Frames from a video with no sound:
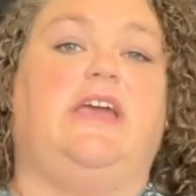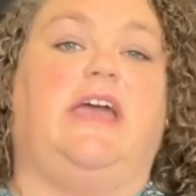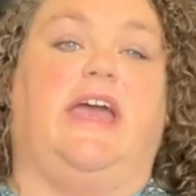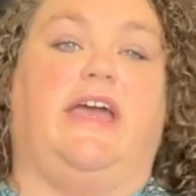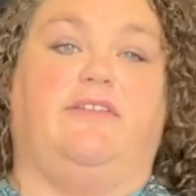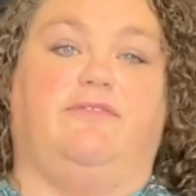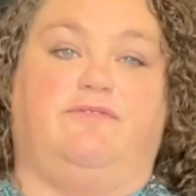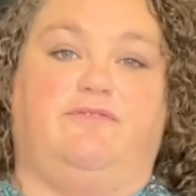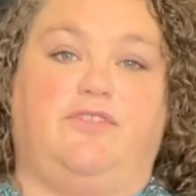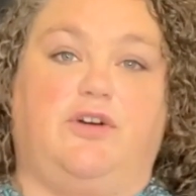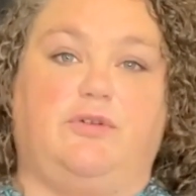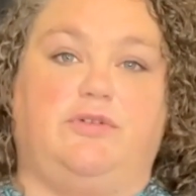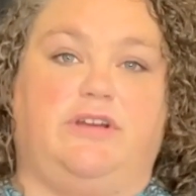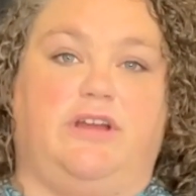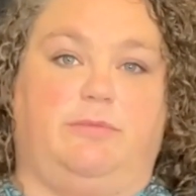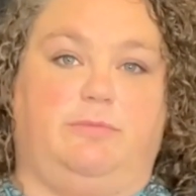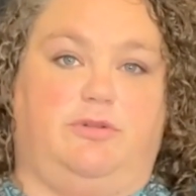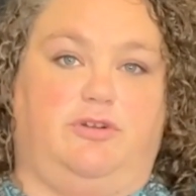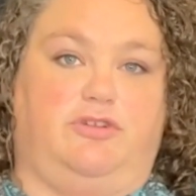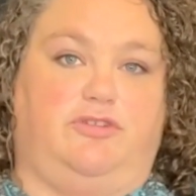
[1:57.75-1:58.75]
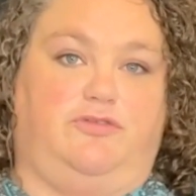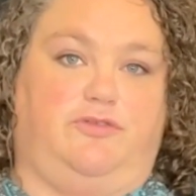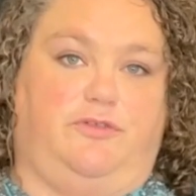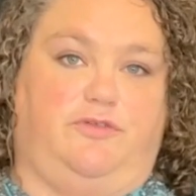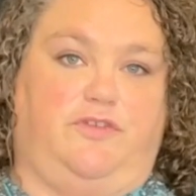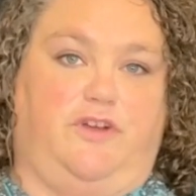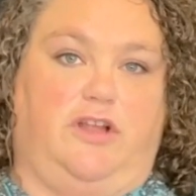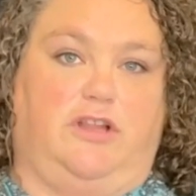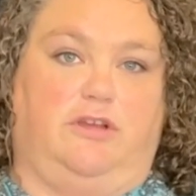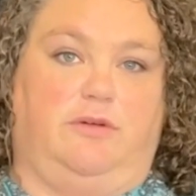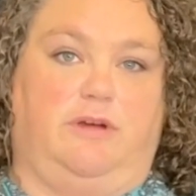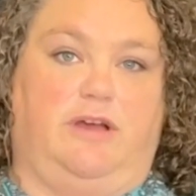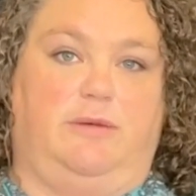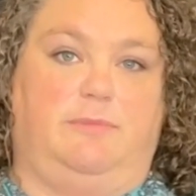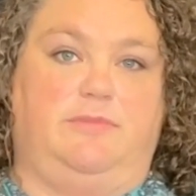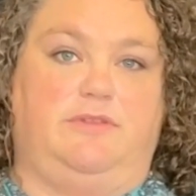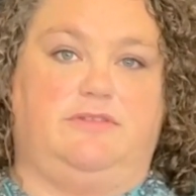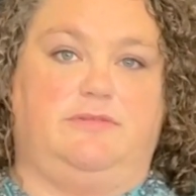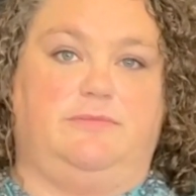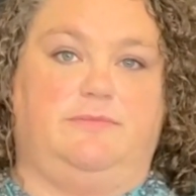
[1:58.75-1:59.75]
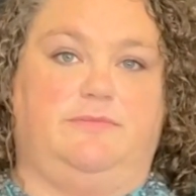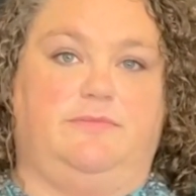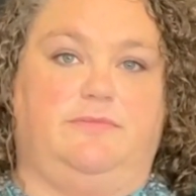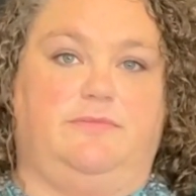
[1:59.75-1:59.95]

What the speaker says: and phone numbers for follow-ups.